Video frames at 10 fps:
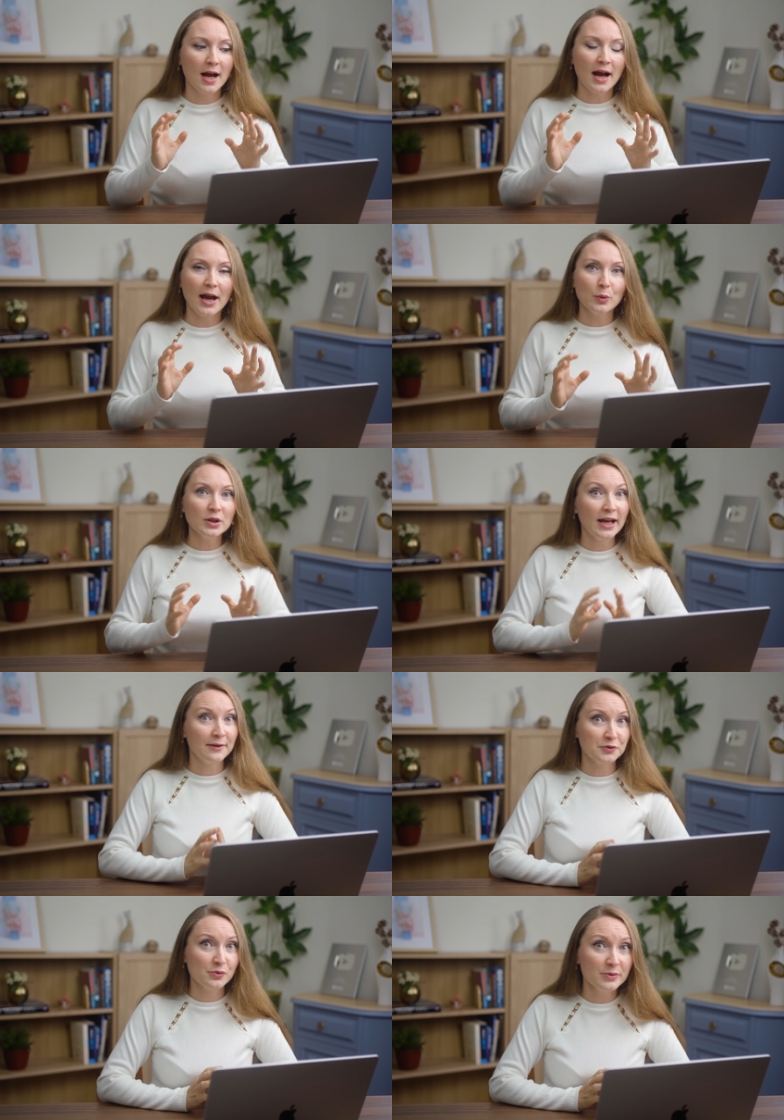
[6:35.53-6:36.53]
I will
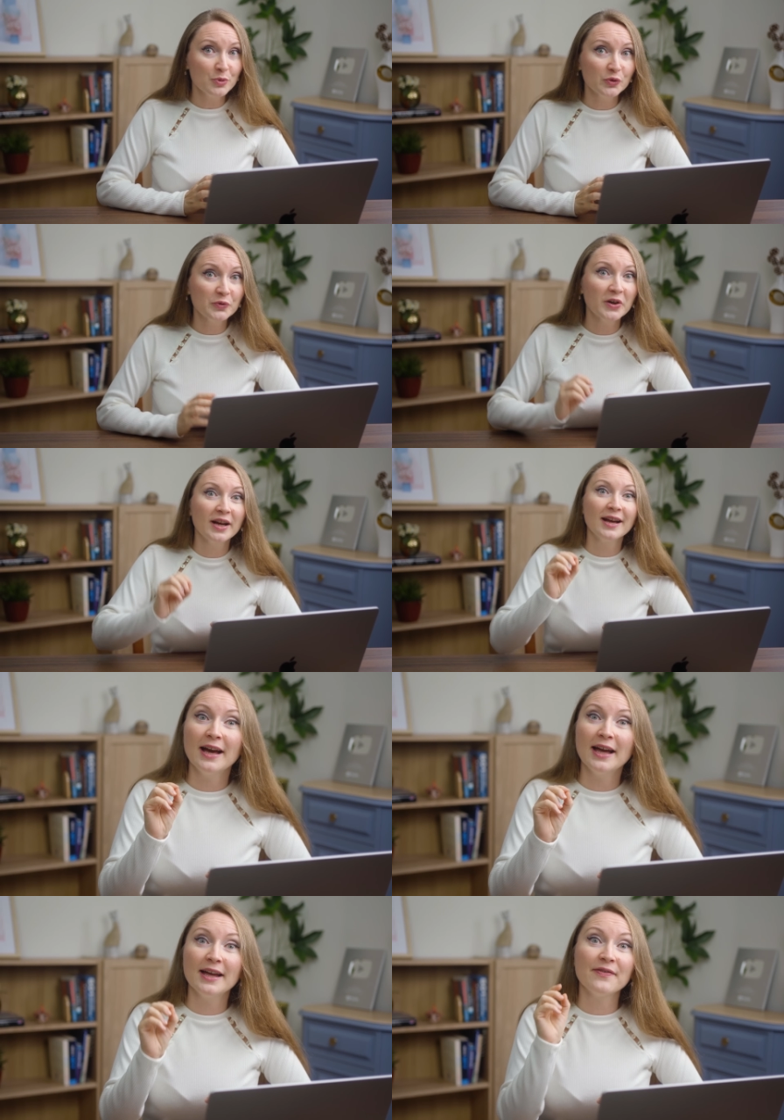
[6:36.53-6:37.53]
have to remove,
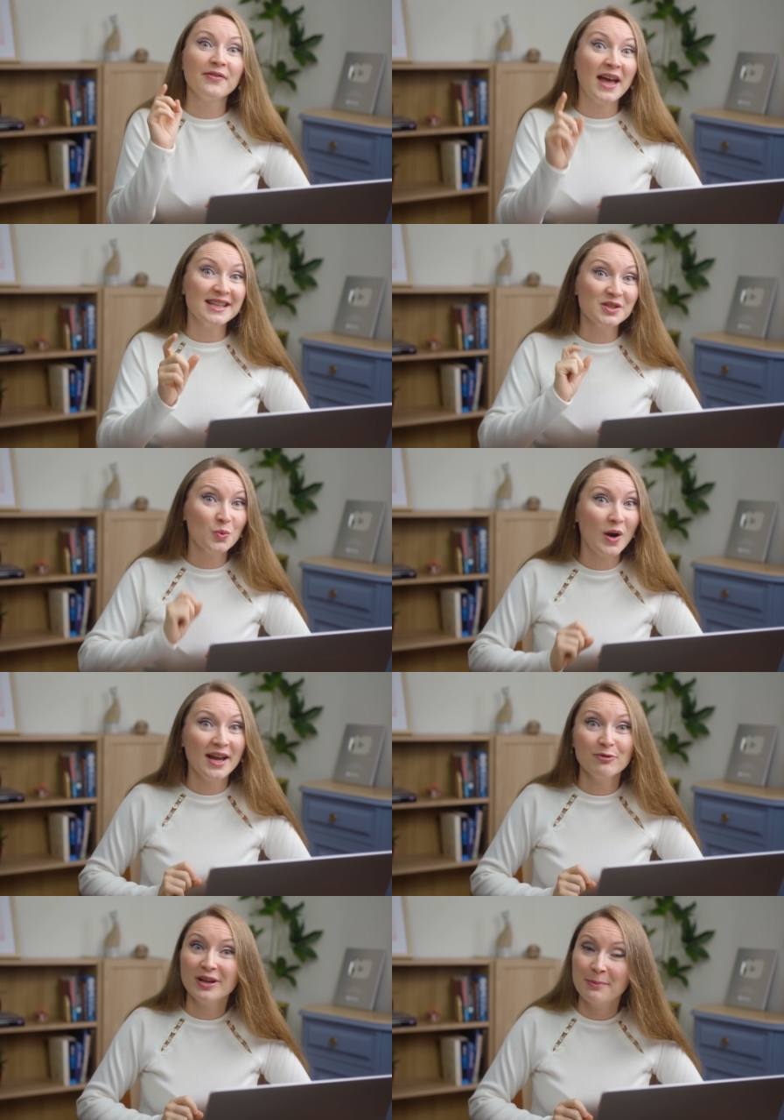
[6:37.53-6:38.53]
and that's why
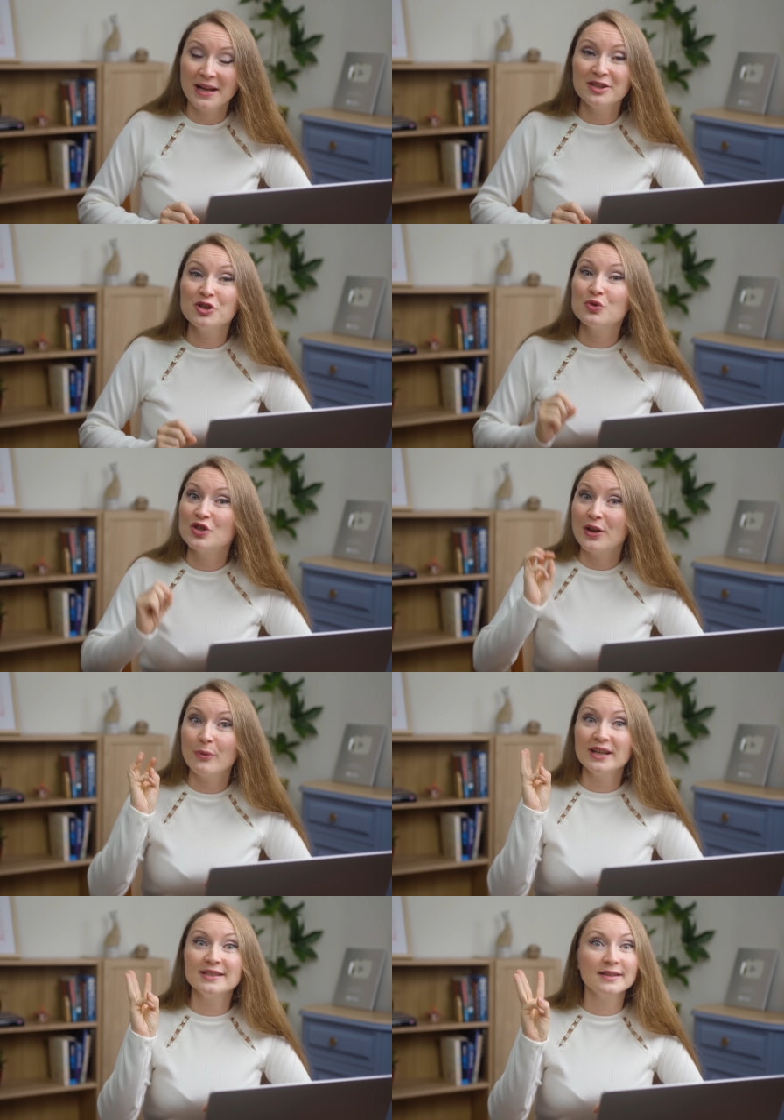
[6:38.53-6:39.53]
I recommended you
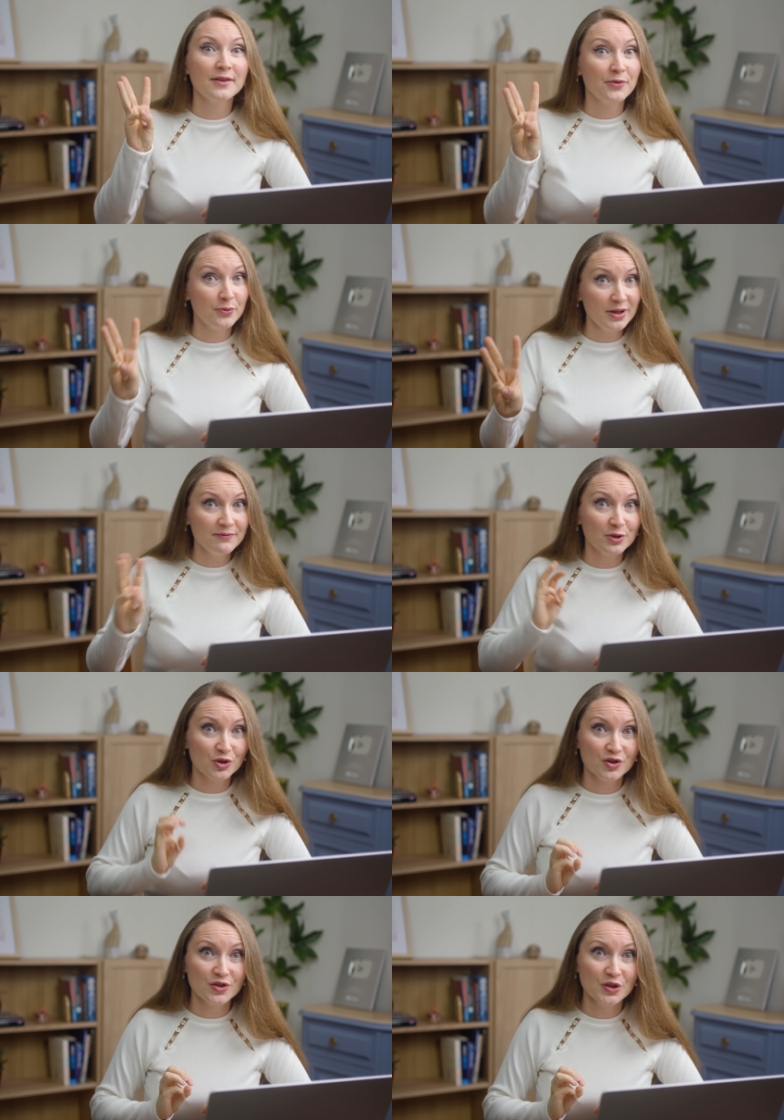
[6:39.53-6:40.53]
generating three
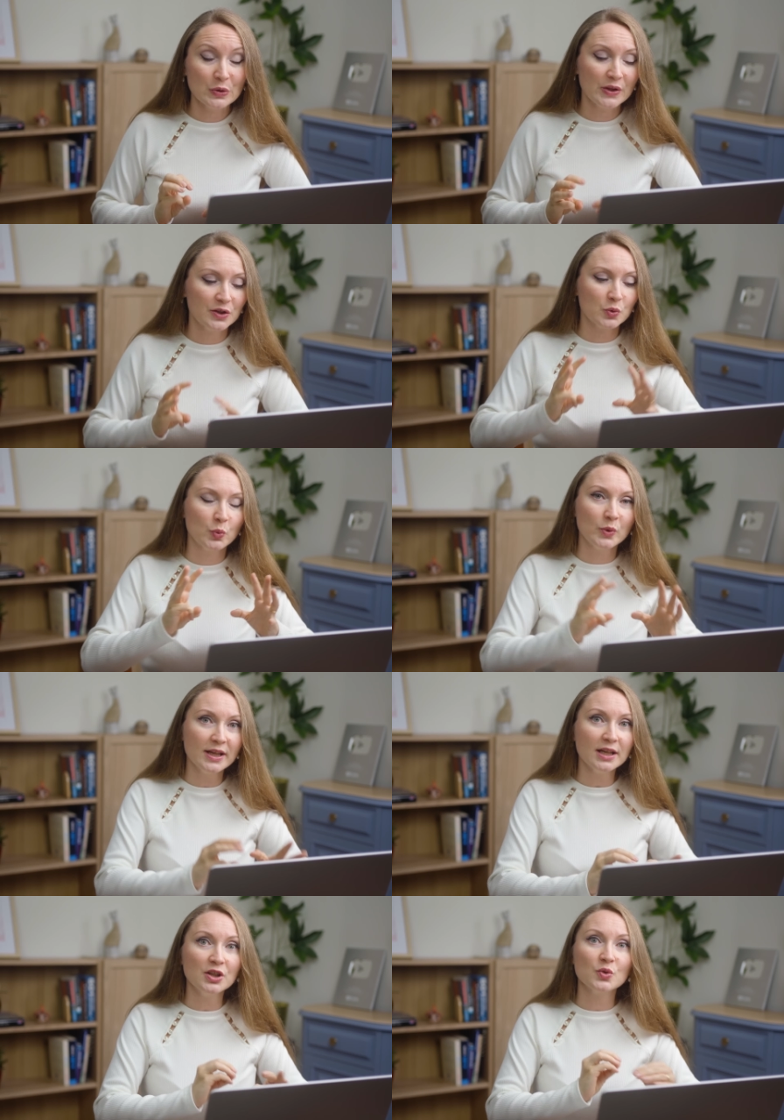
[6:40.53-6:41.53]
versions so that we
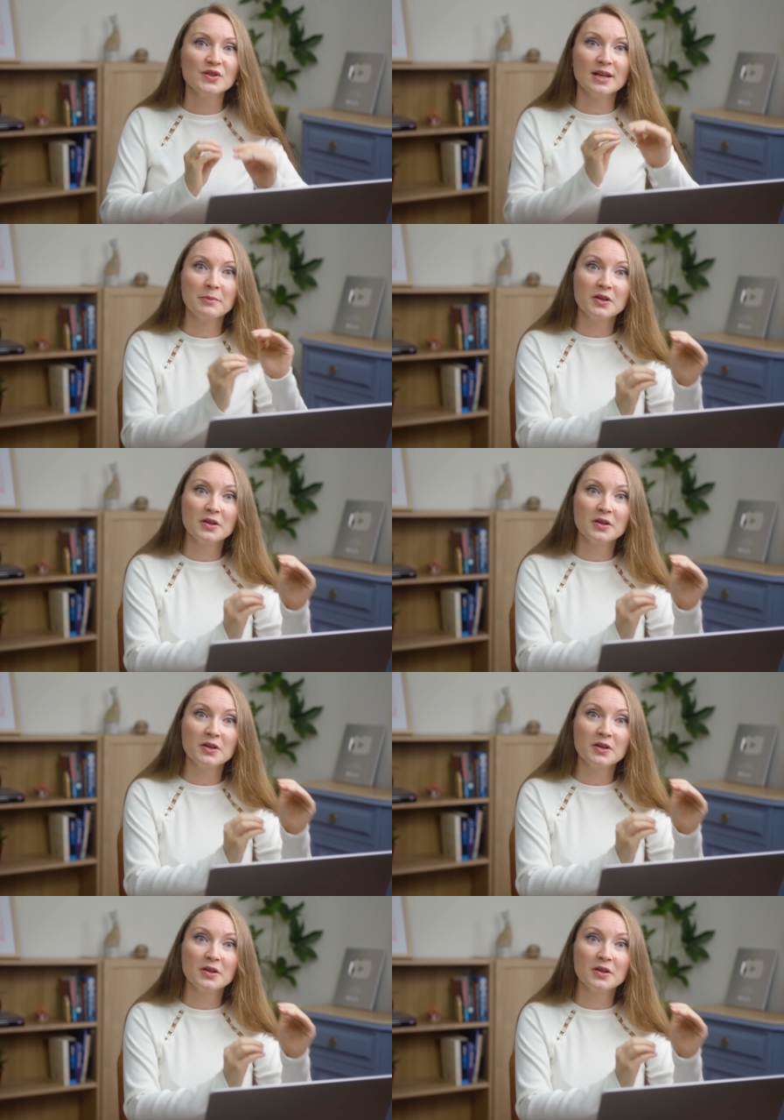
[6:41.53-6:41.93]
can use some